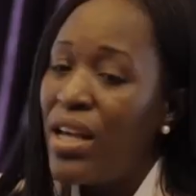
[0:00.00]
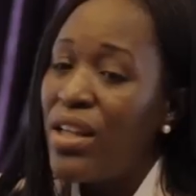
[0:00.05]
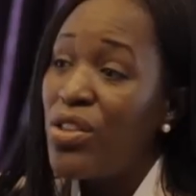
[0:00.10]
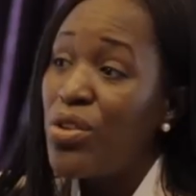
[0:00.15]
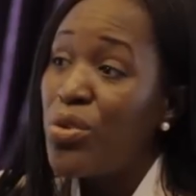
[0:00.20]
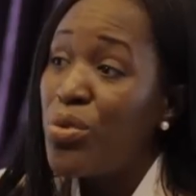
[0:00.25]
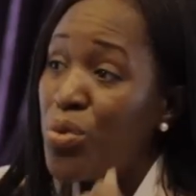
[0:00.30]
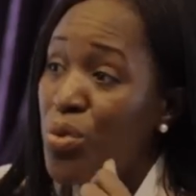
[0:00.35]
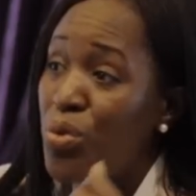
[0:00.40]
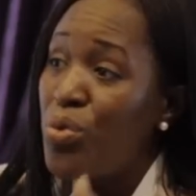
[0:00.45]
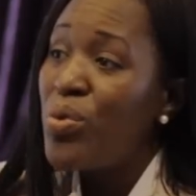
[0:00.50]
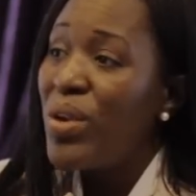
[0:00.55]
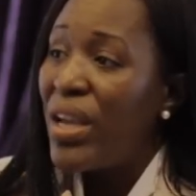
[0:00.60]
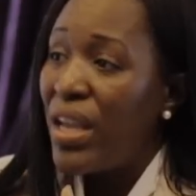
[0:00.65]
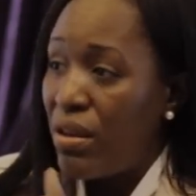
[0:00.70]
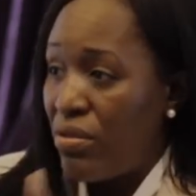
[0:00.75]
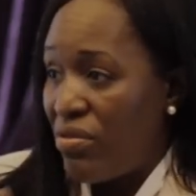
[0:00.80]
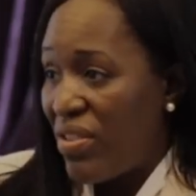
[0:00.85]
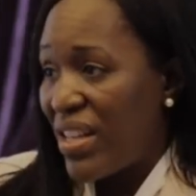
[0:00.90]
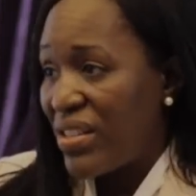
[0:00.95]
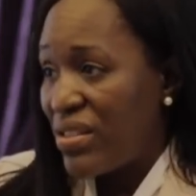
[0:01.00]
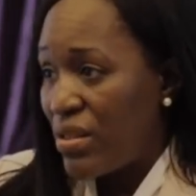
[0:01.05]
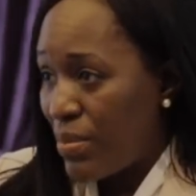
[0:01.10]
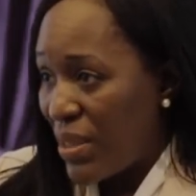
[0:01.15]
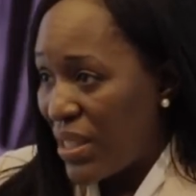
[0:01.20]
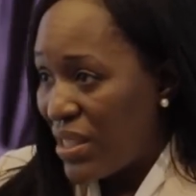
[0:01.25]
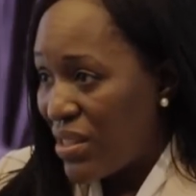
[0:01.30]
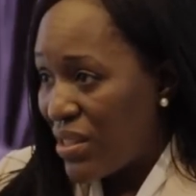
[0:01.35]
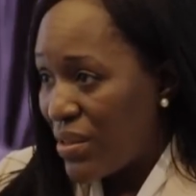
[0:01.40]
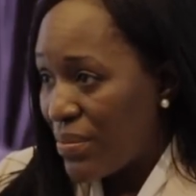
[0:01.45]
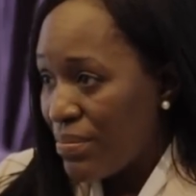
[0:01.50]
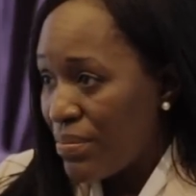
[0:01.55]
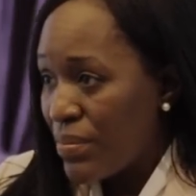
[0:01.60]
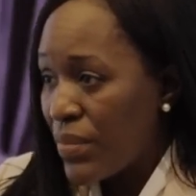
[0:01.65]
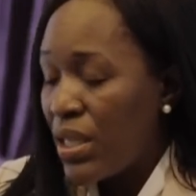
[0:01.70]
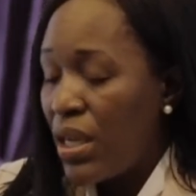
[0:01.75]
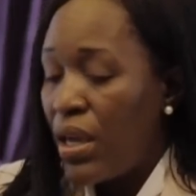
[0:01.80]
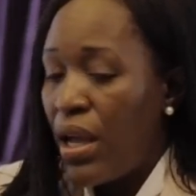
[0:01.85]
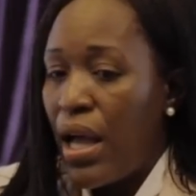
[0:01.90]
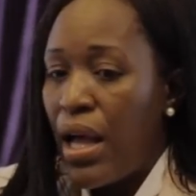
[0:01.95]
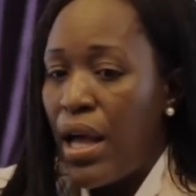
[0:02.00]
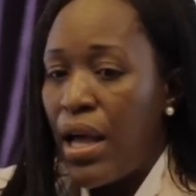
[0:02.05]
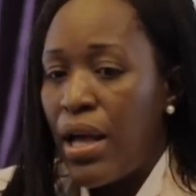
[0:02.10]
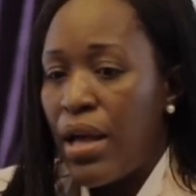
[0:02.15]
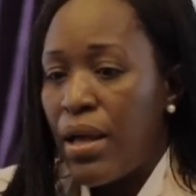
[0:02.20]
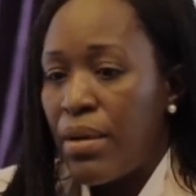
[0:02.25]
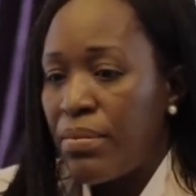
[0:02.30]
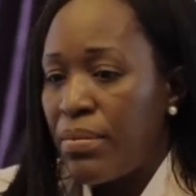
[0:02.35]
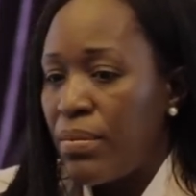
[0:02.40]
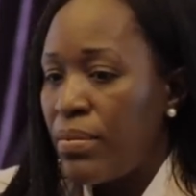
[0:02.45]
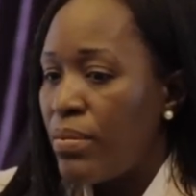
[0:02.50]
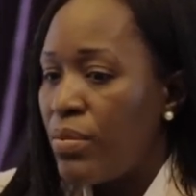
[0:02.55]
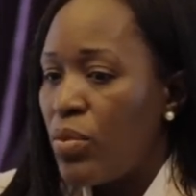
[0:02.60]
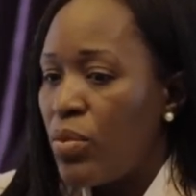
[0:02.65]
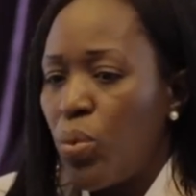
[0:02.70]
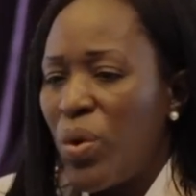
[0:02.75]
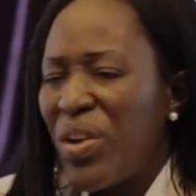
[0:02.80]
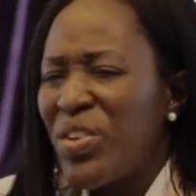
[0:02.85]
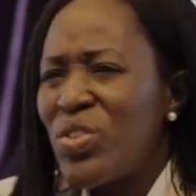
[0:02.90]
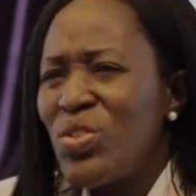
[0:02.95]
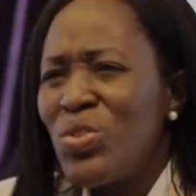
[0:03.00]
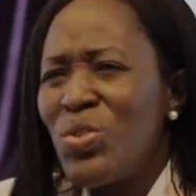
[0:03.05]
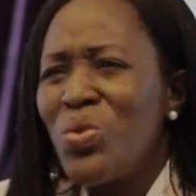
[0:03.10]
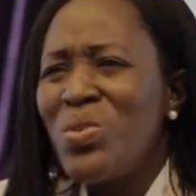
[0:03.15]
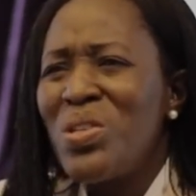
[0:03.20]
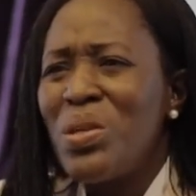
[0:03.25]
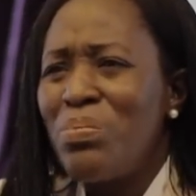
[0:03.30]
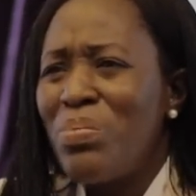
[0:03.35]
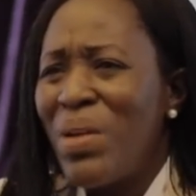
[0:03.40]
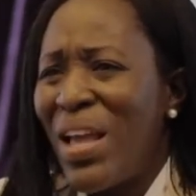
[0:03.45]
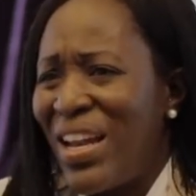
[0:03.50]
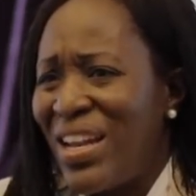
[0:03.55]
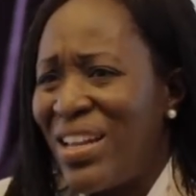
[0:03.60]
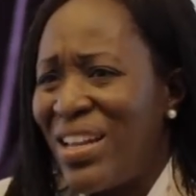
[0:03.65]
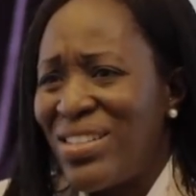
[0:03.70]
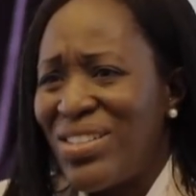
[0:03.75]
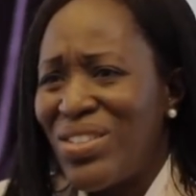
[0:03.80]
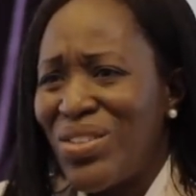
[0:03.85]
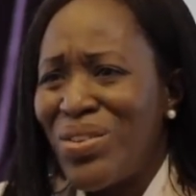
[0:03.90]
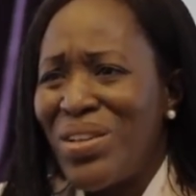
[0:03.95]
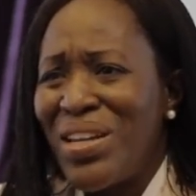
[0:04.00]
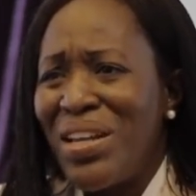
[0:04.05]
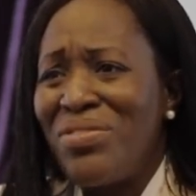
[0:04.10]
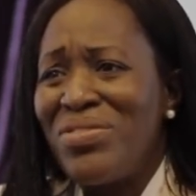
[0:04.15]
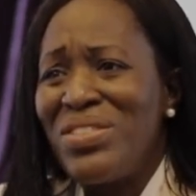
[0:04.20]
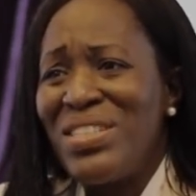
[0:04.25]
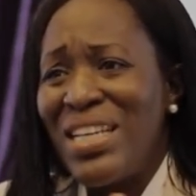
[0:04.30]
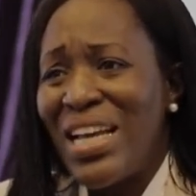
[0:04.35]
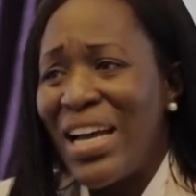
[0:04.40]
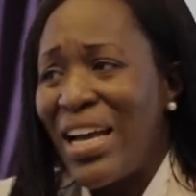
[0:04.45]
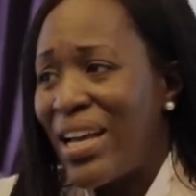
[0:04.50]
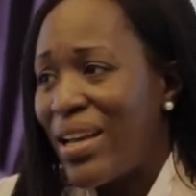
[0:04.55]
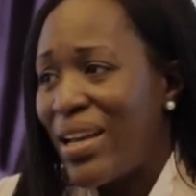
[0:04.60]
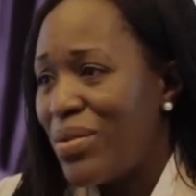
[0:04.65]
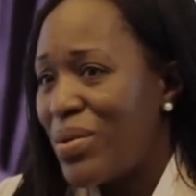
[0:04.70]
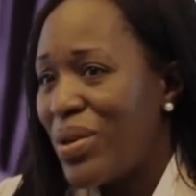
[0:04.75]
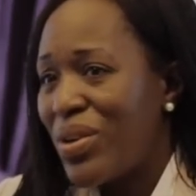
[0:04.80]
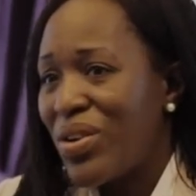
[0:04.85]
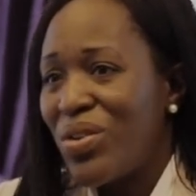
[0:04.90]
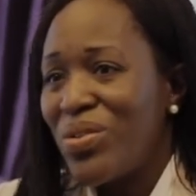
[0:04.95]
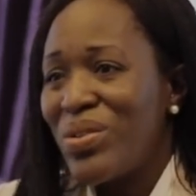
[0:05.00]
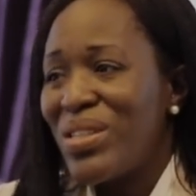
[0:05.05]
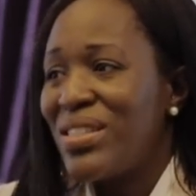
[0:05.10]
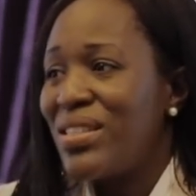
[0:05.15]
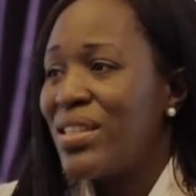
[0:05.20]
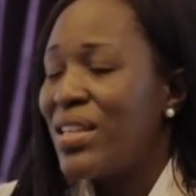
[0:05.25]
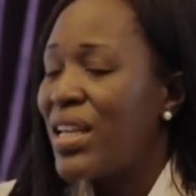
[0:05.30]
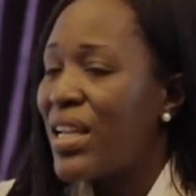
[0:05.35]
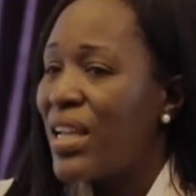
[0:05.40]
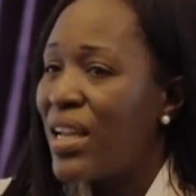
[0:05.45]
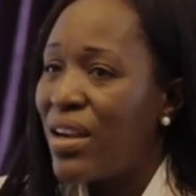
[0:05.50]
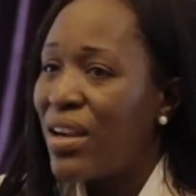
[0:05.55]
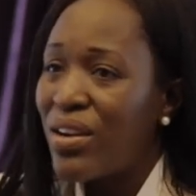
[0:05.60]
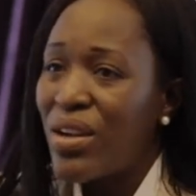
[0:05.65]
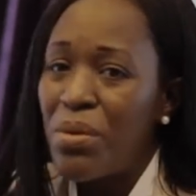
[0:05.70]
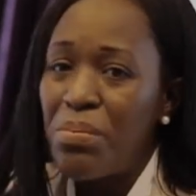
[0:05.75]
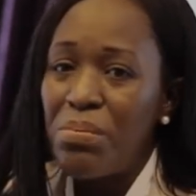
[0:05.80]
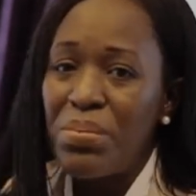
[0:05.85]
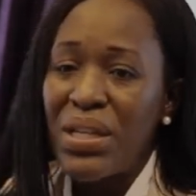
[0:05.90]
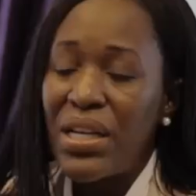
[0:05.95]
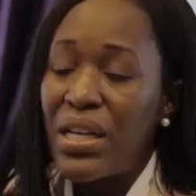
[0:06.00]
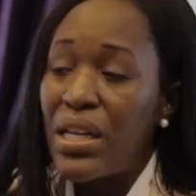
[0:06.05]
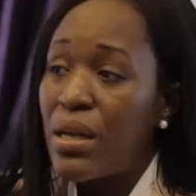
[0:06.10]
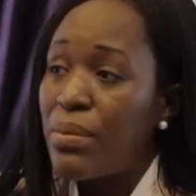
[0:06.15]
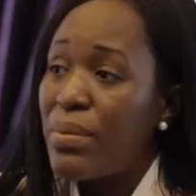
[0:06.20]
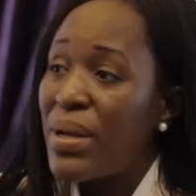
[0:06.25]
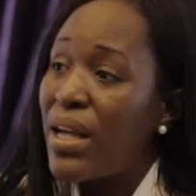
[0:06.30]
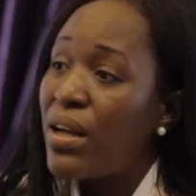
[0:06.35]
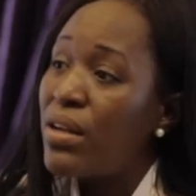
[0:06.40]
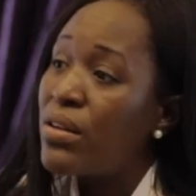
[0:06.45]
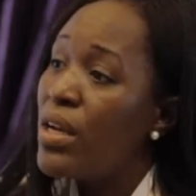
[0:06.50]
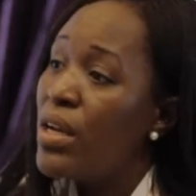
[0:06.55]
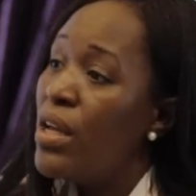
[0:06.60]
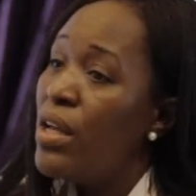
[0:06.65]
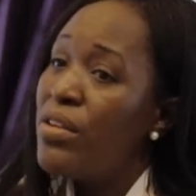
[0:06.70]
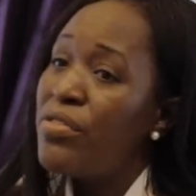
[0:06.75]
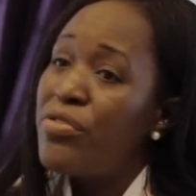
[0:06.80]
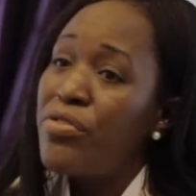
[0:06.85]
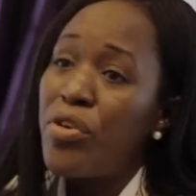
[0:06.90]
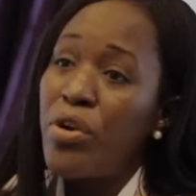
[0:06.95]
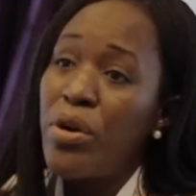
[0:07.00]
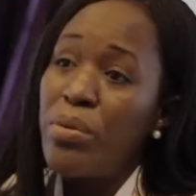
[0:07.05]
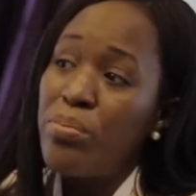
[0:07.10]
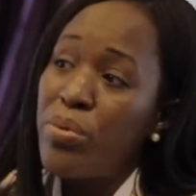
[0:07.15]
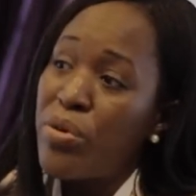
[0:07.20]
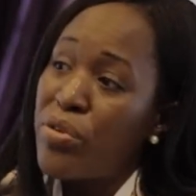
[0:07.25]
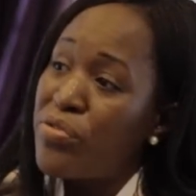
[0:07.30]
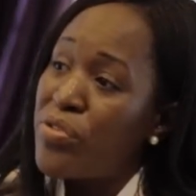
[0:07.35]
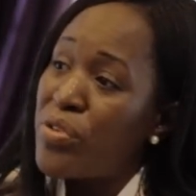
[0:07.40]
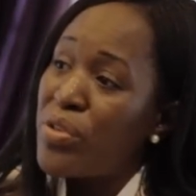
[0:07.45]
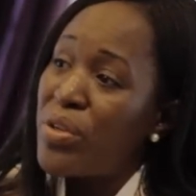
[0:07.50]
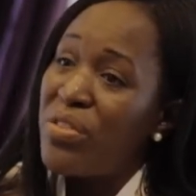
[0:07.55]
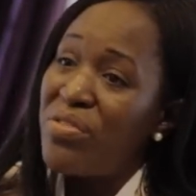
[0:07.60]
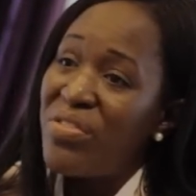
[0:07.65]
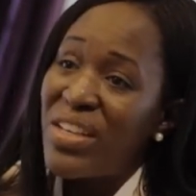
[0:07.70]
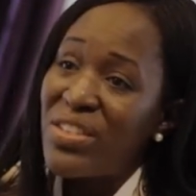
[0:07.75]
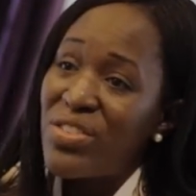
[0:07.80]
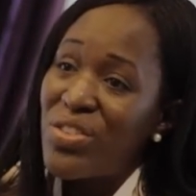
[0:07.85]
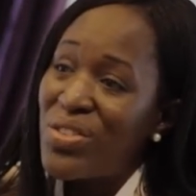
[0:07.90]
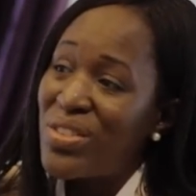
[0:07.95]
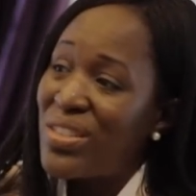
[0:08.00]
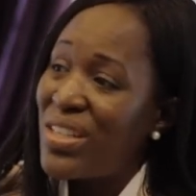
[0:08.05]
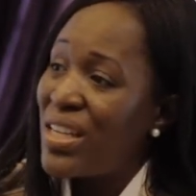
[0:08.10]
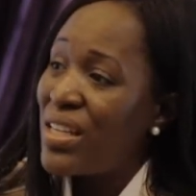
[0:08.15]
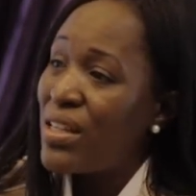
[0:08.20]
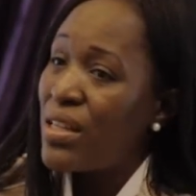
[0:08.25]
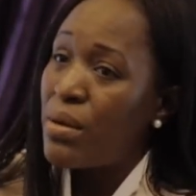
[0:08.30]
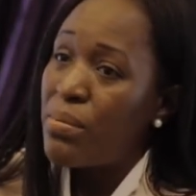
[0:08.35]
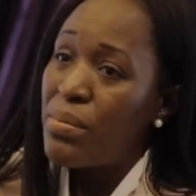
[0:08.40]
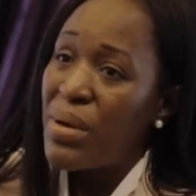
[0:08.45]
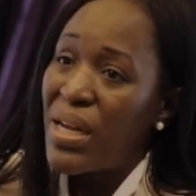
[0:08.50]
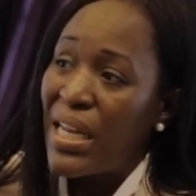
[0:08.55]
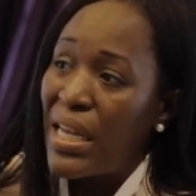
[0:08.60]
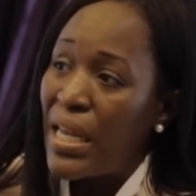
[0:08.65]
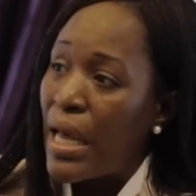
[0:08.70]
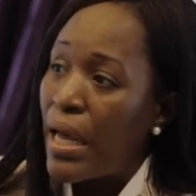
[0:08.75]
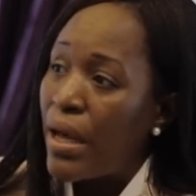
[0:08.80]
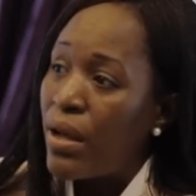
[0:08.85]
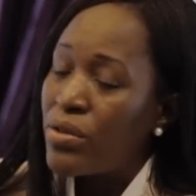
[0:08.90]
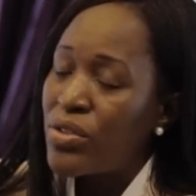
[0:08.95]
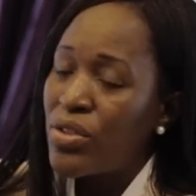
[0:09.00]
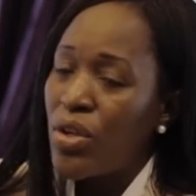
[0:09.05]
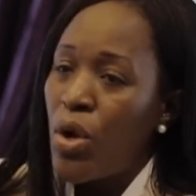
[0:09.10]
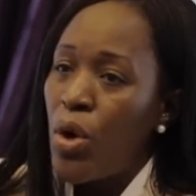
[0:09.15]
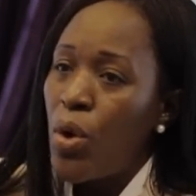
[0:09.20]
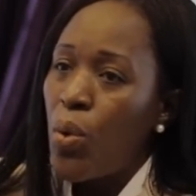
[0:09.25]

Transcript: through investment. Um, we're so dependent on FDI. We're always sitting here complaining about foreign portfolio investors taking their money out.